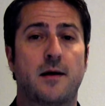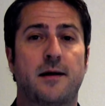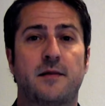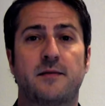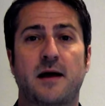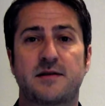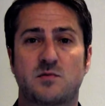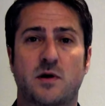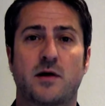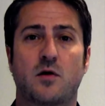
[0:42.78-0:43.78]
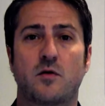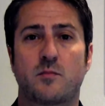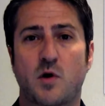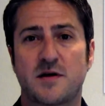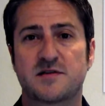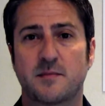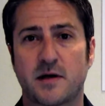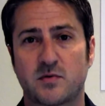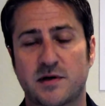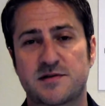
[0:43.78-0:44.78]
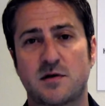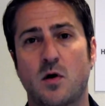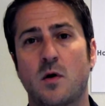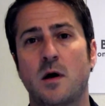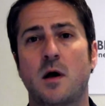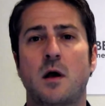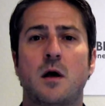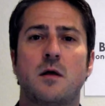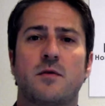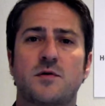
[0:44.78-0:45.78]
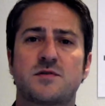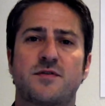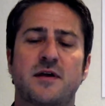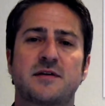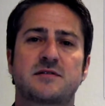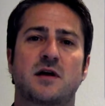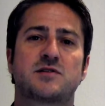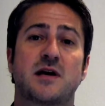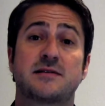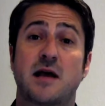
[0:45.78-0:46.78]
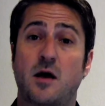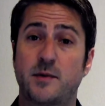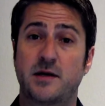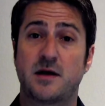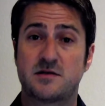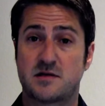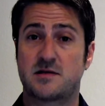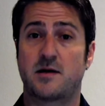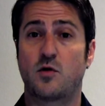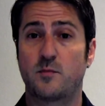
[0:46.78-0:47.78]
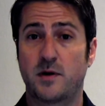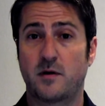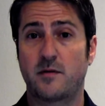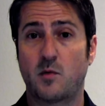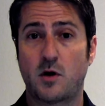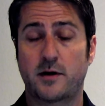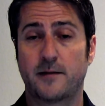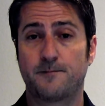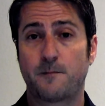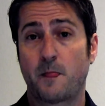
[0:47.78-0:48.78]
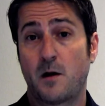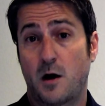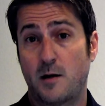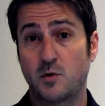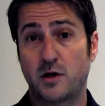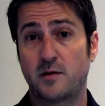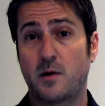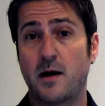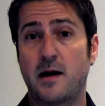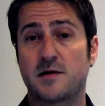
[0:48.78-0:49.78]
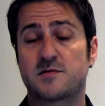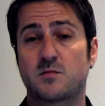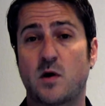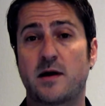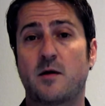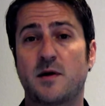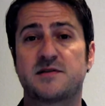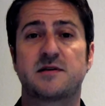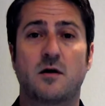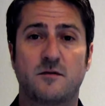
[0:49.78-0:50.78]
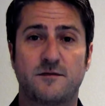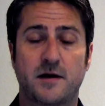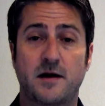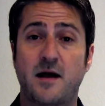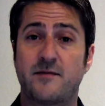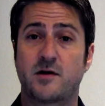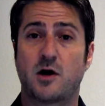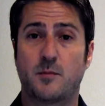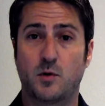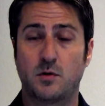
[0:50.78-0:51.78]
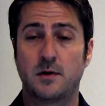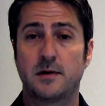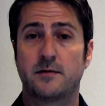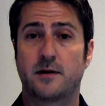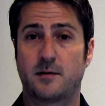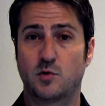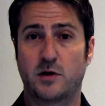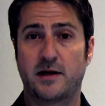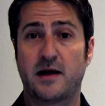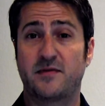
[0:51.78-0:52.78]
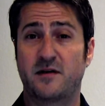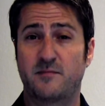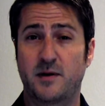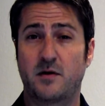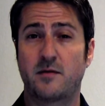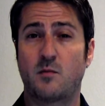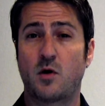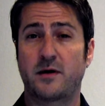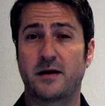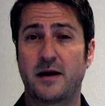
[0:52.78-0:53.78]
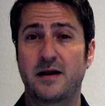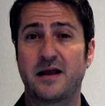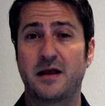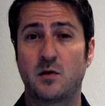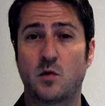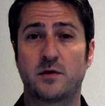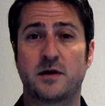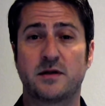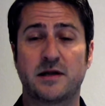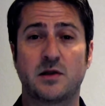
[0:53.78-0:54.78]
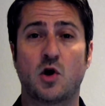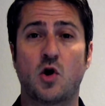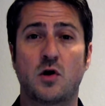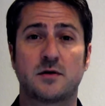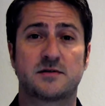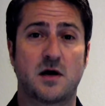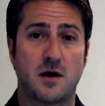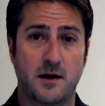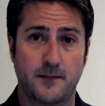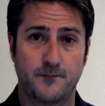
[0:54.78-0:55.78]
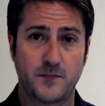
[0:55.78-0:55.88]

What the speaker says: And that's what I call the pricing metrics. So those are things such as how many days has that home been on the market? I'm looking to buy a house right now myself, and I have a couple that I'm looking at that have been on the market an inordinately long time.